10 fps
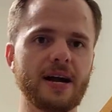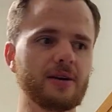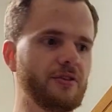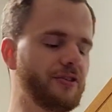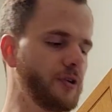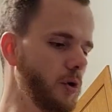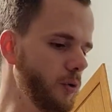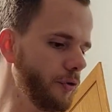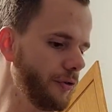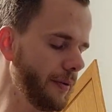back to
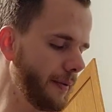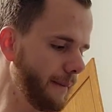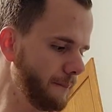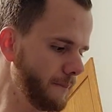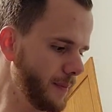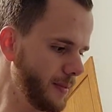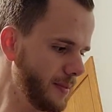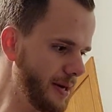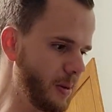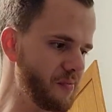Salt.
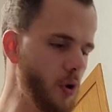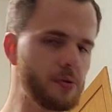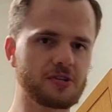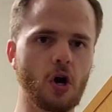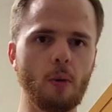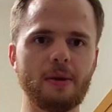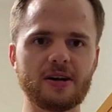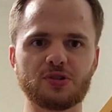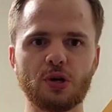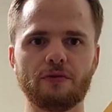How I've always called
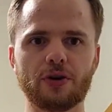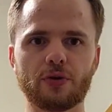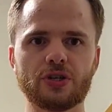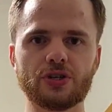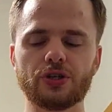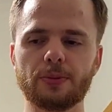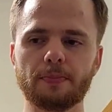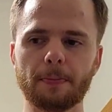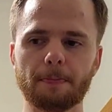myself a Christian.